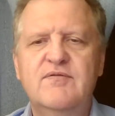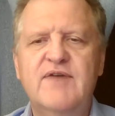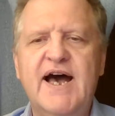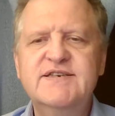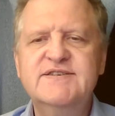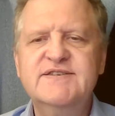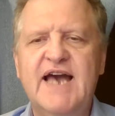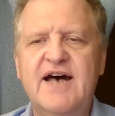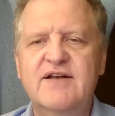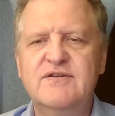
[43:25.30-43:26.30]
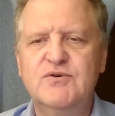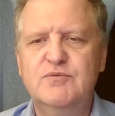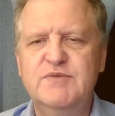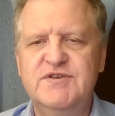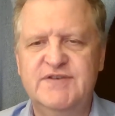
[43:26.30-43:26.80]
Vad skall
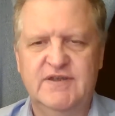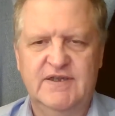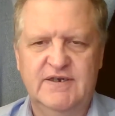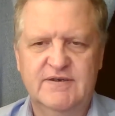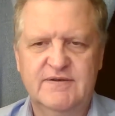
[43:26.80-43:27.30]
du bestilla?